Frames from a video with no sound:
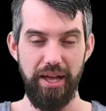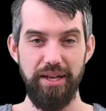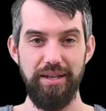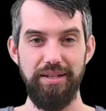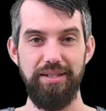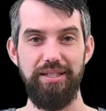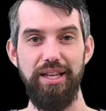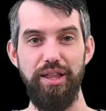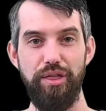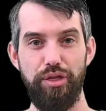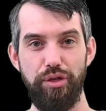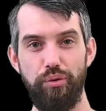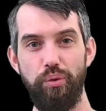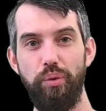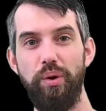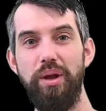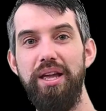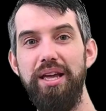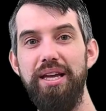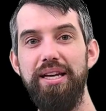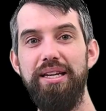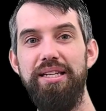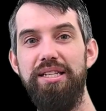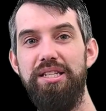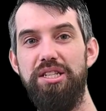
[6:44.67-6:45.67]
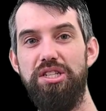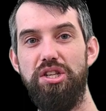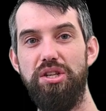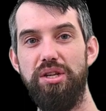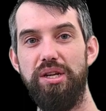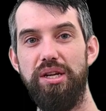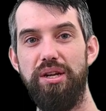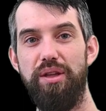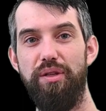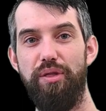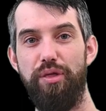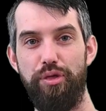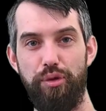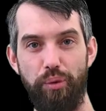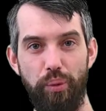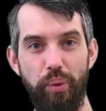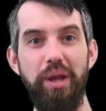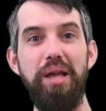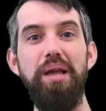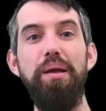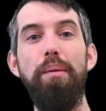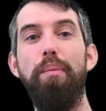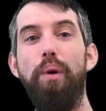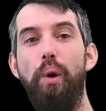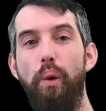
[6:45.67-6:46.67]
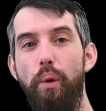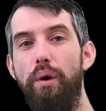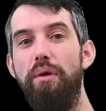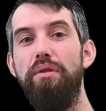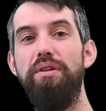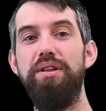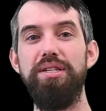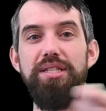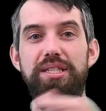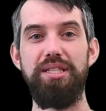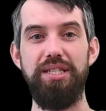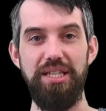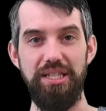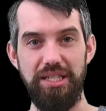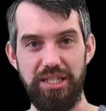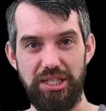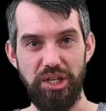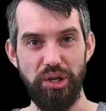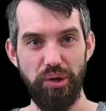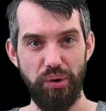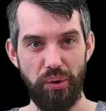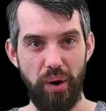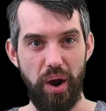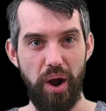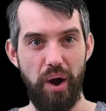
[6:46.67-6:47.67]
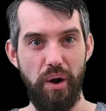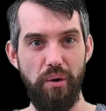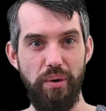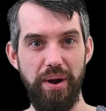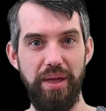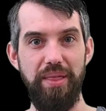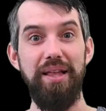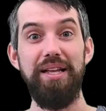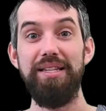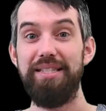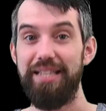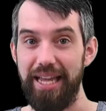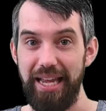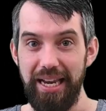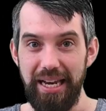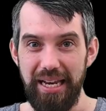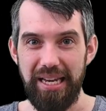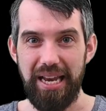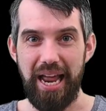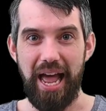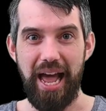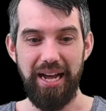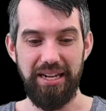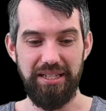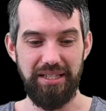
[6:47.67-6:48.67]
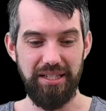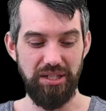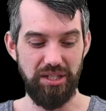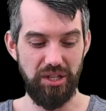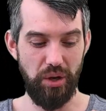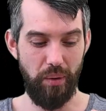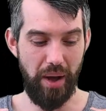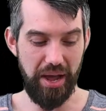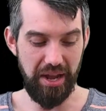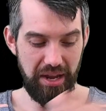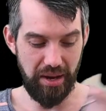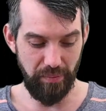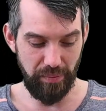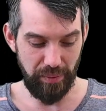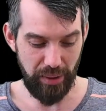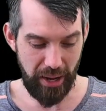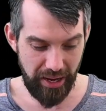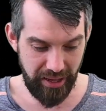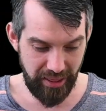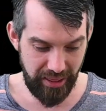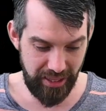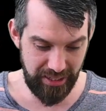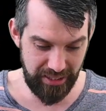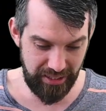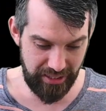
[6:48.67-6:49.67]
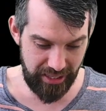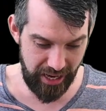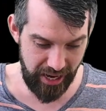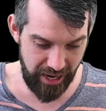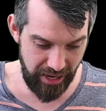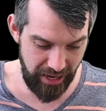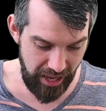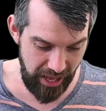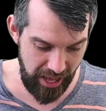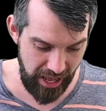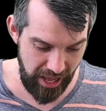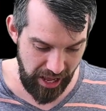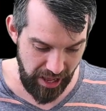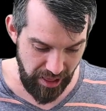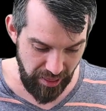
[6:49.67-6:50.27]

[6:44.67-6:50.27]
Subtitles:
C3 is 3 more than C0 in its index. And so I can plug this in.